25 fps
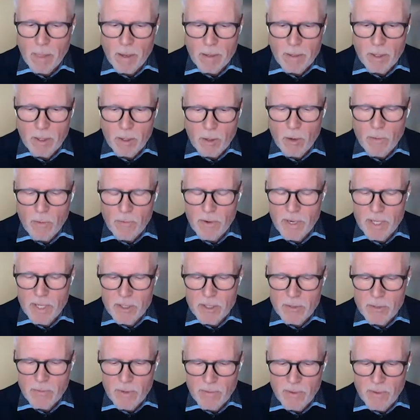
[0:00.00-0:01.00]
the
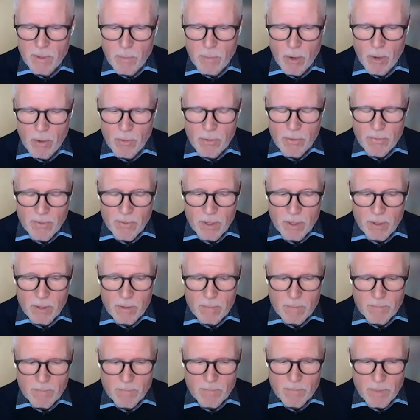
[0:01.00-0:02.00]
conference where we both
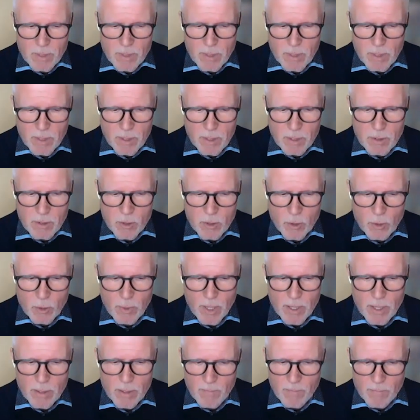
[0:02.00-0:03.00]
were, the
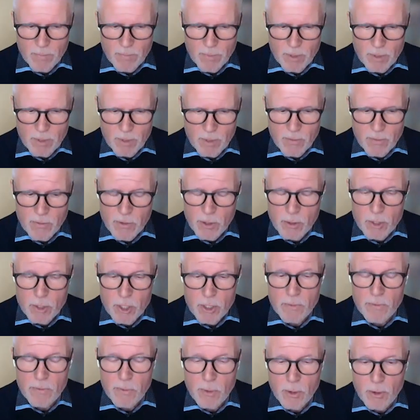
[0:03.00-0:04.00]
Dubai
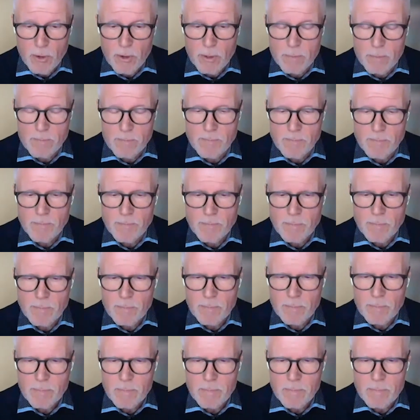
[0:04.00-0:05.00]
Future Forum,
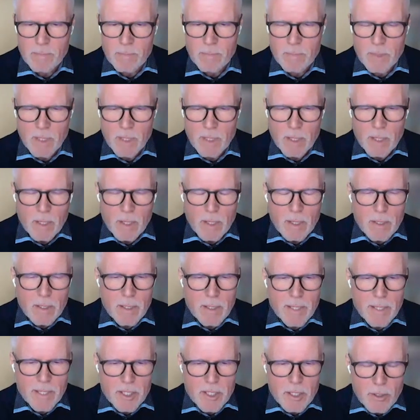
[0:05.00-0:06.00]

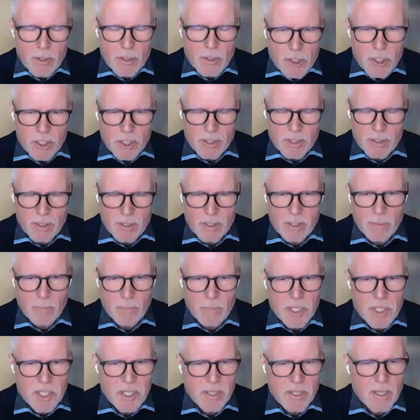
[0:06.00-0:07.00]
the discussions, the
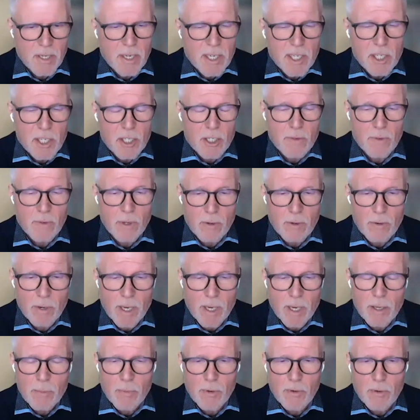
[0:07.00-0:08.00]
presentations were
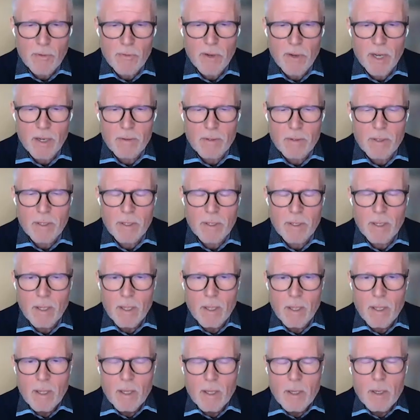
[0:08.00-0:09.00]
really profound.
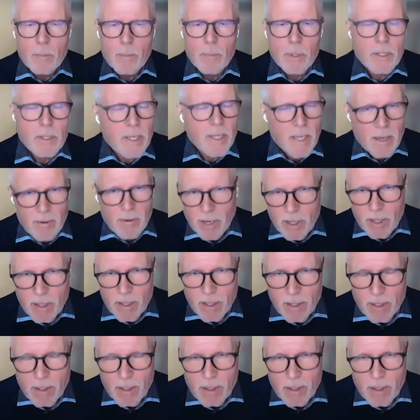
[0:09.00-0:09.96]
But Tarek,